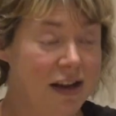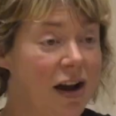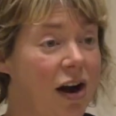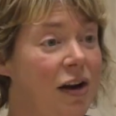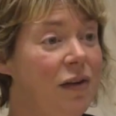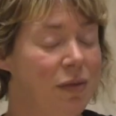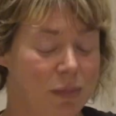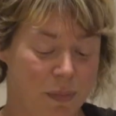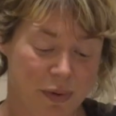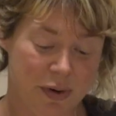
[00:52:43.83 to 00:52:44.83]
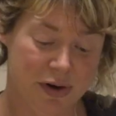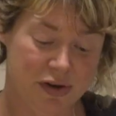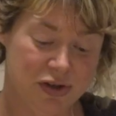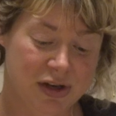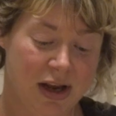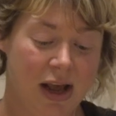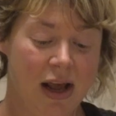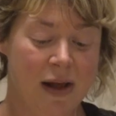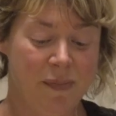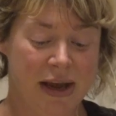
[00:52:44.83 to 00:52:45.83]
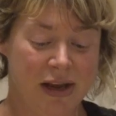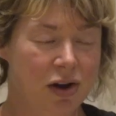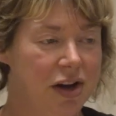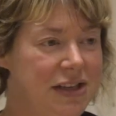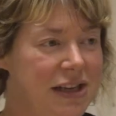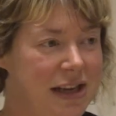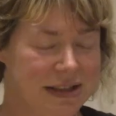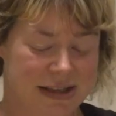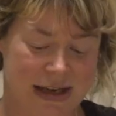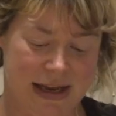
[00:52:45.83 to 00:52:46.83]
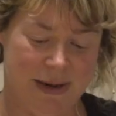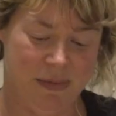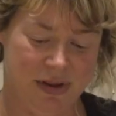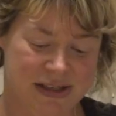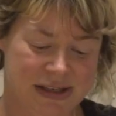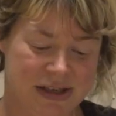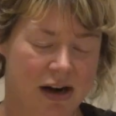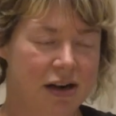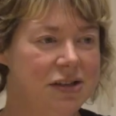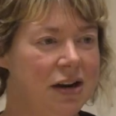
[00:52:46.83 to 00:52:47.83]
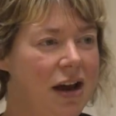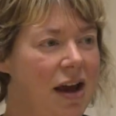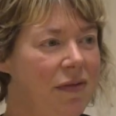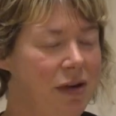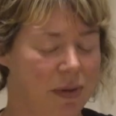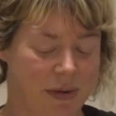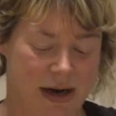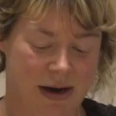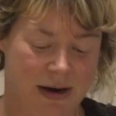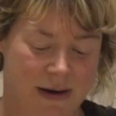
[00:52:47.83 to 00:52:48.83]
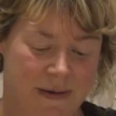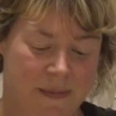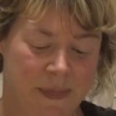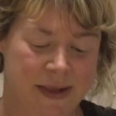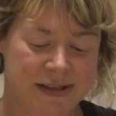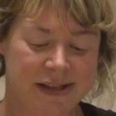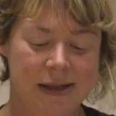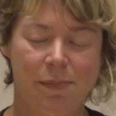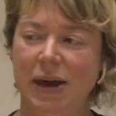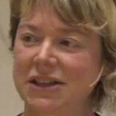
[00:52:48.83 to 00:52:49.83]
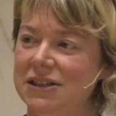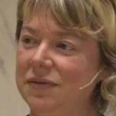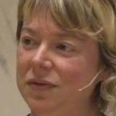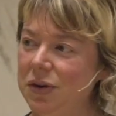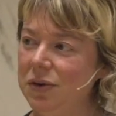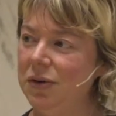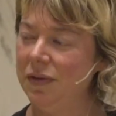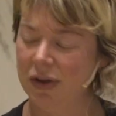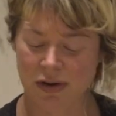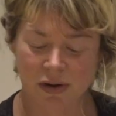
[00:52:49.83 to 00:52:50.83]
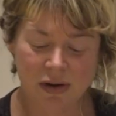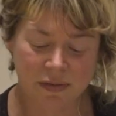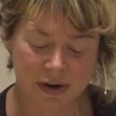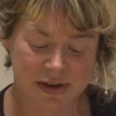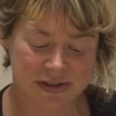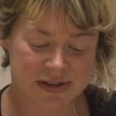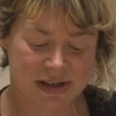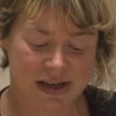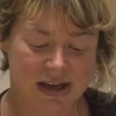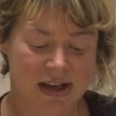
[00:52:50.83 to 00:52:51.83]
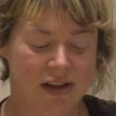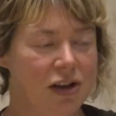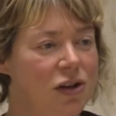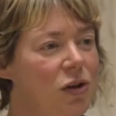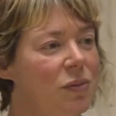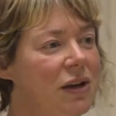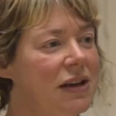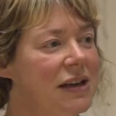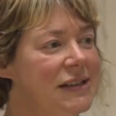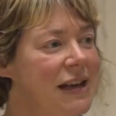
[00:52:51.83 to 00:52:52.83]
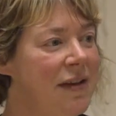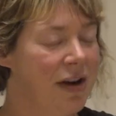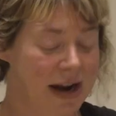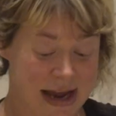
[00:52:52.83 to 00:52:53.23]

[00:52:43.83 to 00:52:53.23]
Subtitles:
a garden from a porch. "My God," he exclaimed, "the stars are everywhere. This is the best view of the universe that a human has ever